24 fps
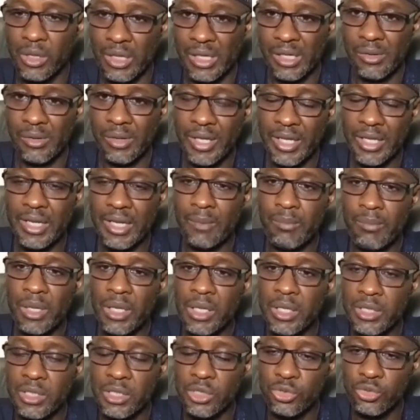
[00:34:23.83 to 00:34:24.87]
our
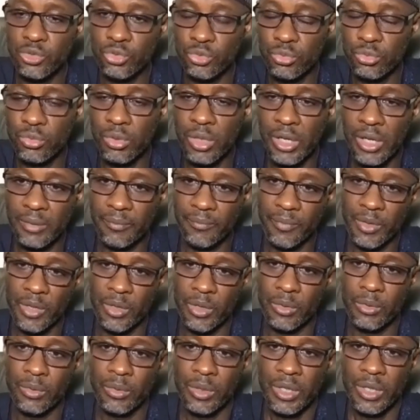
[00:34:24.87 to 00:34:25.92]
inability
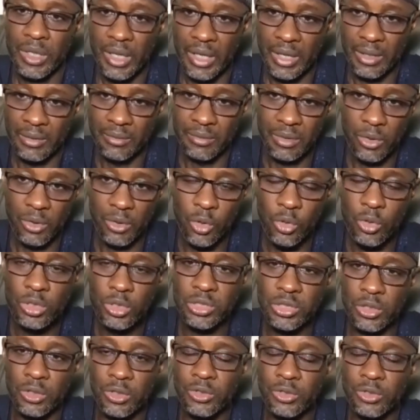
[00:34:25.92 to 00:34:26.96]
to and
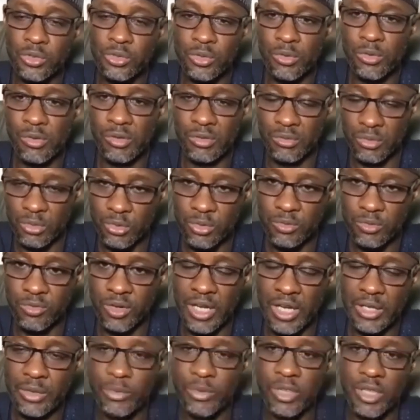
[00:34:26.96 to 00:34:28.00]
hold on to those good
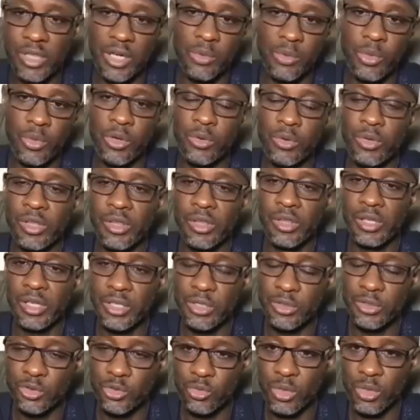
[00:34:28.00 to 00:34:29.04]
values that we know is
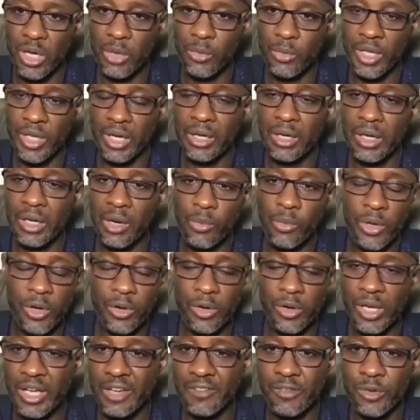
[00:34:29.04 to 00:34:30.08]
leading to where we are. And we
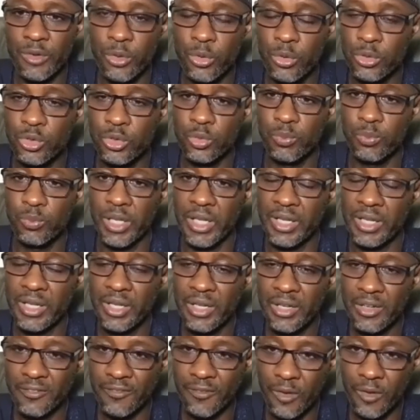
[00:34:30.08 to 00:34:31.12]
all have a role to play,
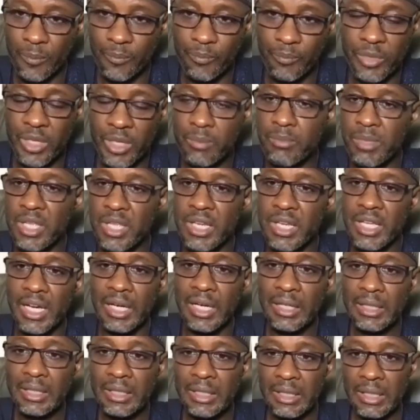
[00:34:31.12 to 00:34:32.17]
from the
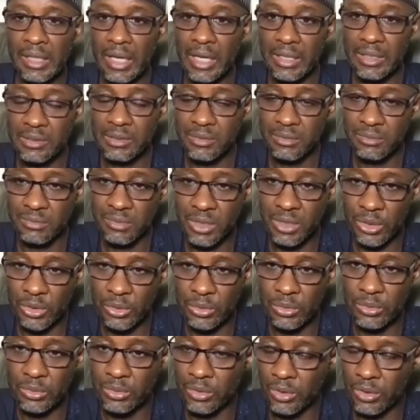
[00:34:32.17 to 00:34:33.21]
media that,
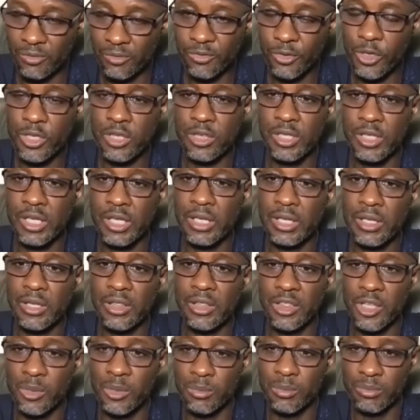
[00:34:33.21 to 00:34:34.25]
unfortunately,
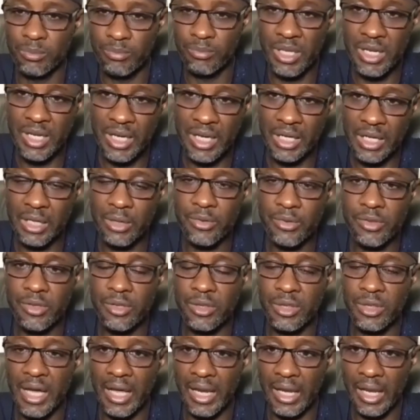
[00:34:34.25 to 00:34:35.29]
some media
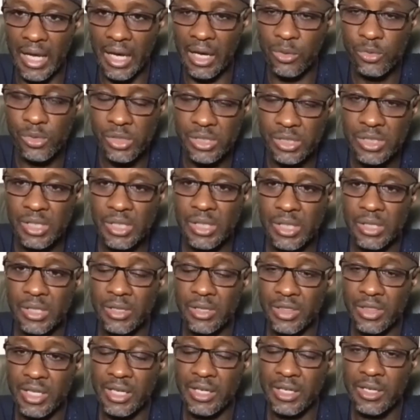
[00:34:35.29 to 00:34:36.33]
houses allowed
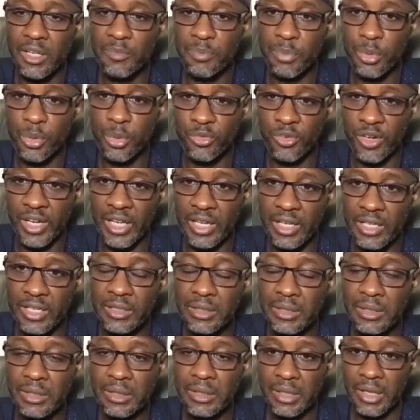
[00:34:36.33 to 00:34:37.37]
this ethnic
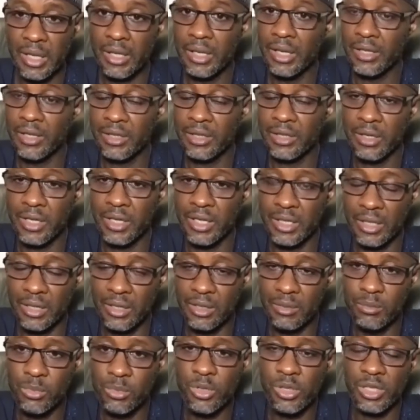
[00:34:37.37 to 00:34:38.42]
profiling that has
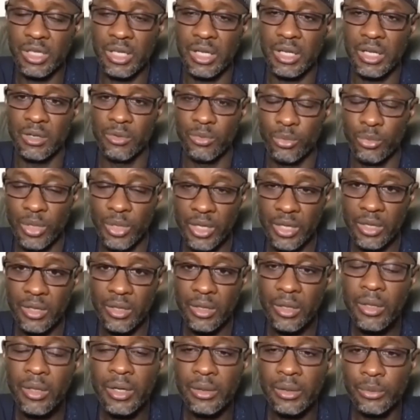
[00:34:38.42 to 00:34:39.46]
created the monster that
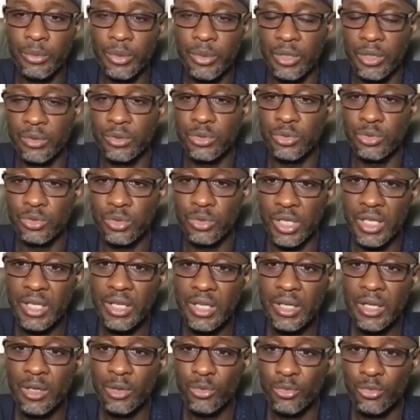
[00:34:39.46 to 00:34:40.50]
we know
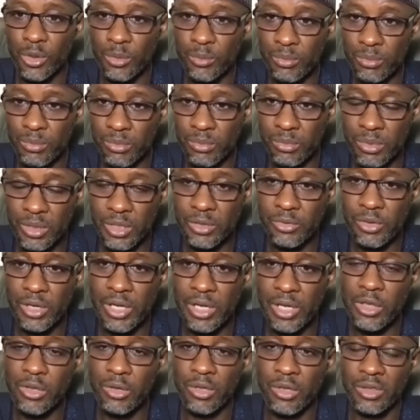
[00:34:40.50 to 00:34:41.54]
today, from the
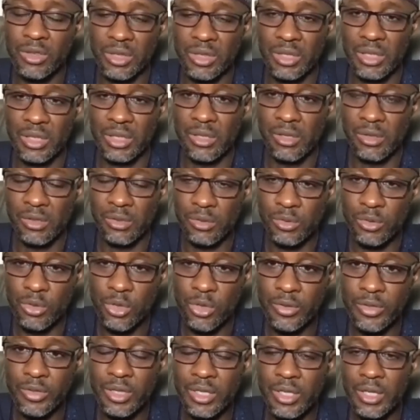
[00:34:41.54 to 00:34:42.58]
religious
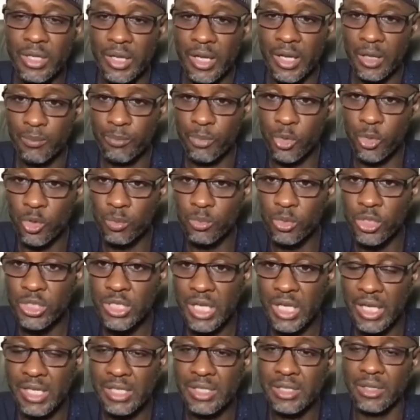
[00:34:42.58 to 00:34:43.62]
institutions that promote
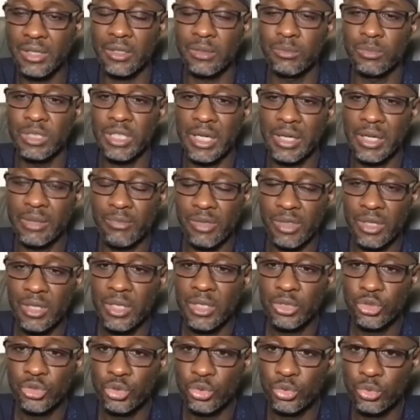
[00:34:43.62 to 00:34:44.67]
hate sometimes,
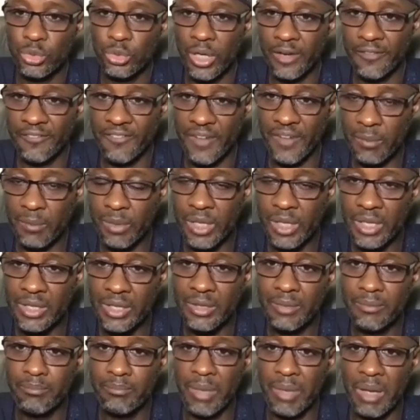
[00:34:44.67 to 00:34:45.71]
to our
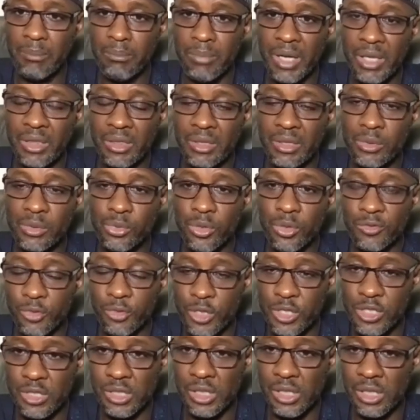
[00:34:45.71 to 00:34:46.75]
family members who
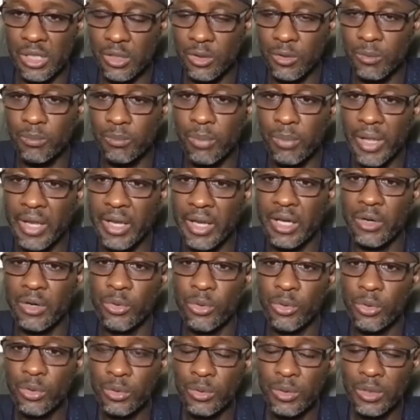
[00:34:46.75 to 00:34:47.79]
unfortunately don't play their
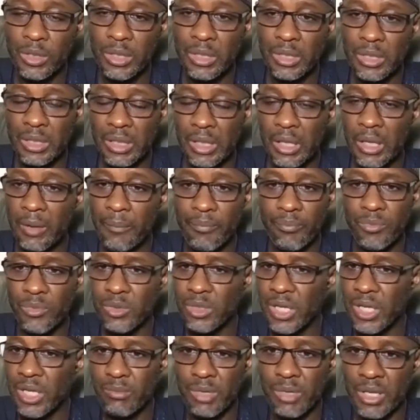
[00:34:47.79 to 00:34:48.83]
role,
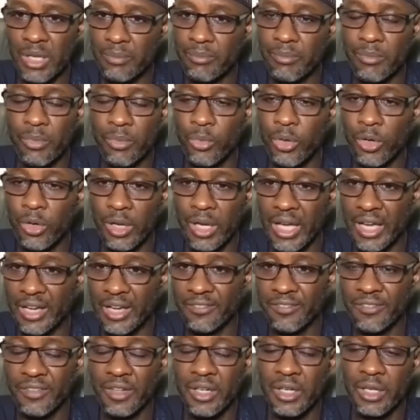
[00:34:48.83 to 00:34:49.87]
name them. We all
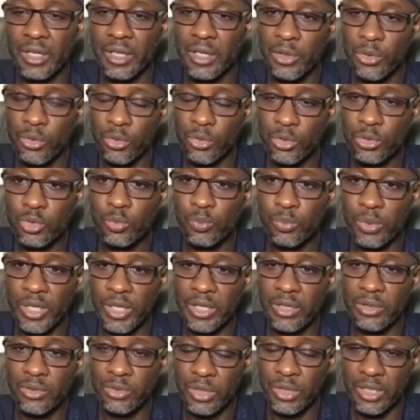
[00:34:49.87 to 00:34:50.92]
have a role to
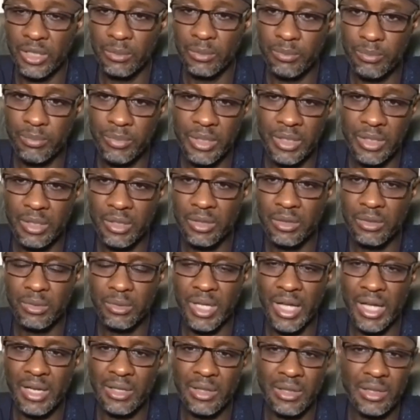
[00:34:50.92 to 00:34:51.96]
play to help in this. So
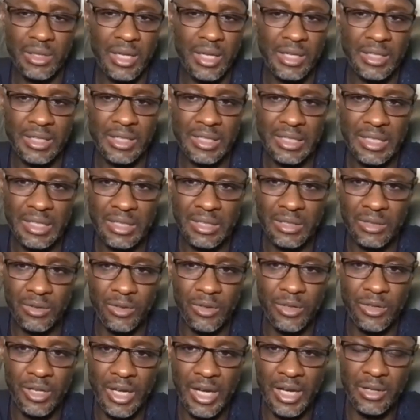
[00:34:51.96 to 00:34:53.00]
that's, I think, in the,
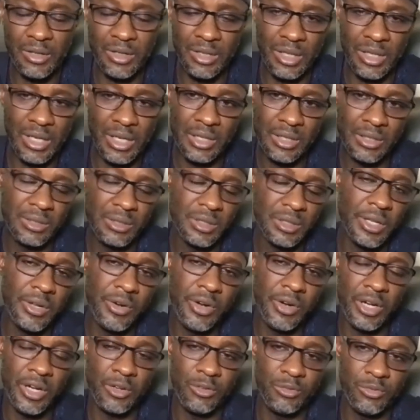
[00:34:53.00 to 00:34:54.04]
on the
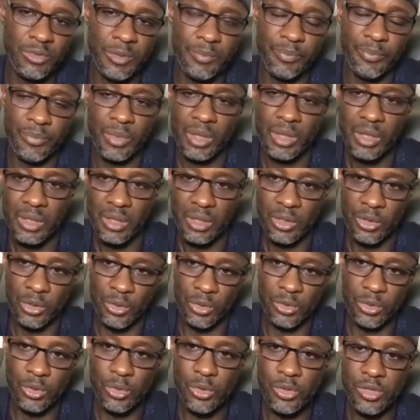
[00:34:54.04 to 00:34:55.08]
area of
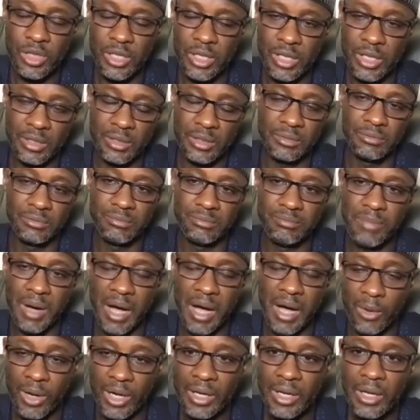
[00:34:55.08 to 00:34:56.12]
those in
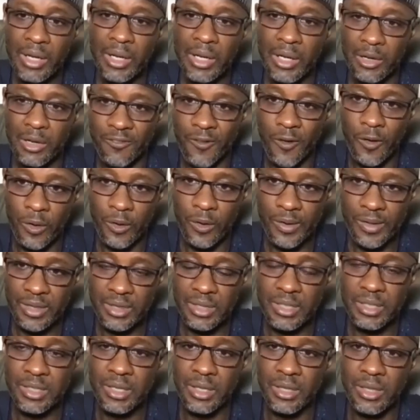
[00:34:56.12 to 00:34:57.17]
power. For
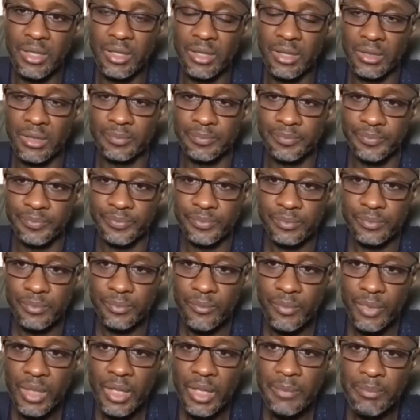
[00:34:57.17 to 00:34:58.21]
us citizens,
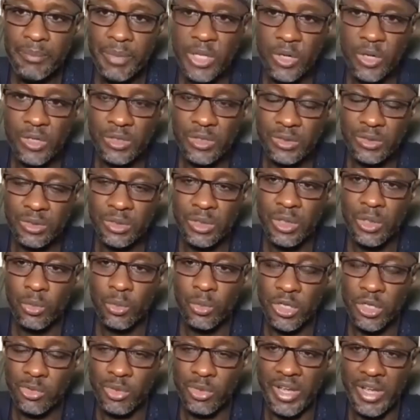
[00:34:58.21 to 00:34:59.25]
beyond
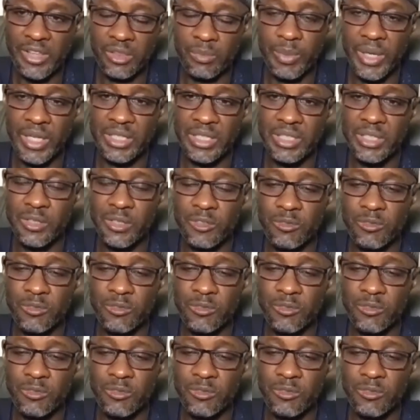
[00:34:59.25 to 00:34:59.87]
what we're expecting